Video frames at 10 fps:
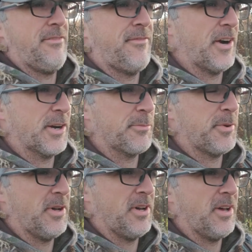fire up,
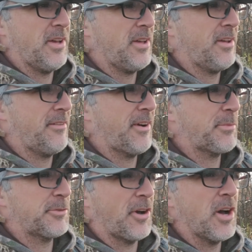uh, fire
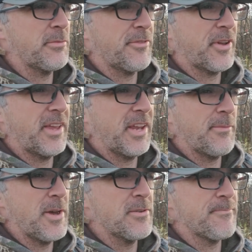up a tom if we can get
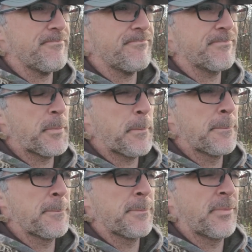him out.
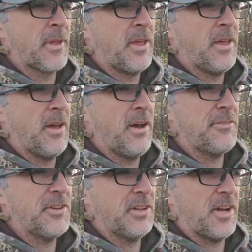
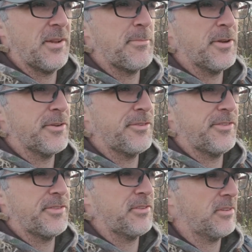I've seen a lot of
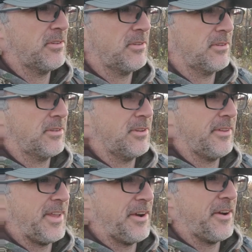beards
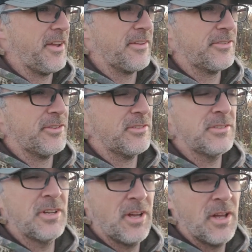in the area, so
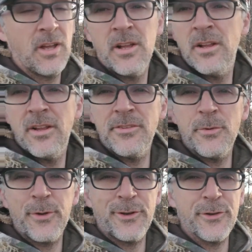Let's see
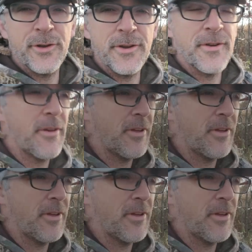what we can do here.